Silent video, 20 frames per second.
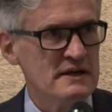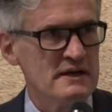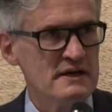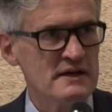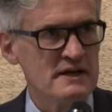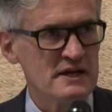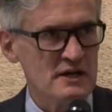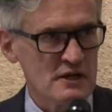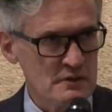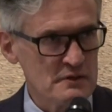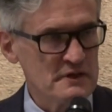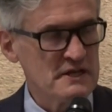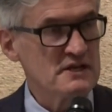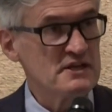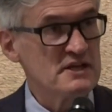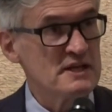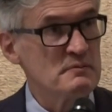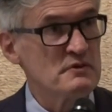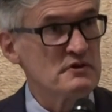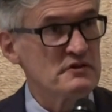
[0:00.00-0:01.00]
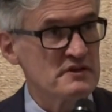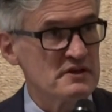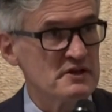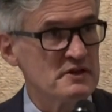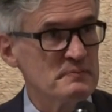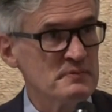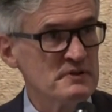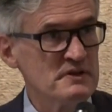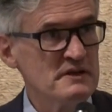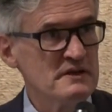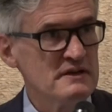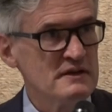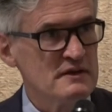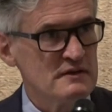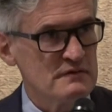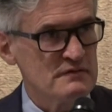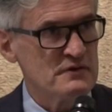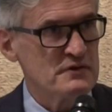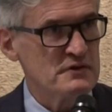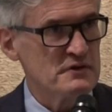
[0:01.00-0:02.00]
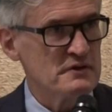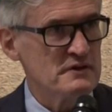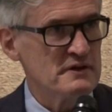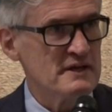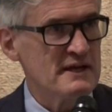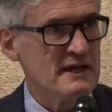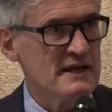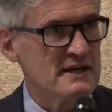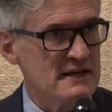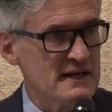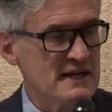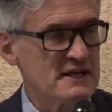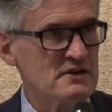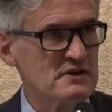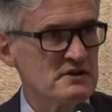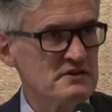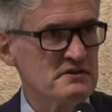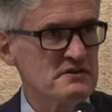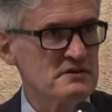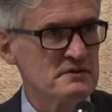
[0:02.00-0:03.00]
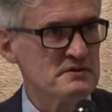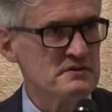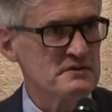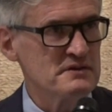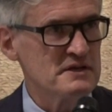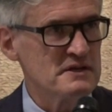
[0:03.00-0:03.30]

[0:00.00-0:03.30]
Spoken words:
including chemotherapy, for head and neck osteos.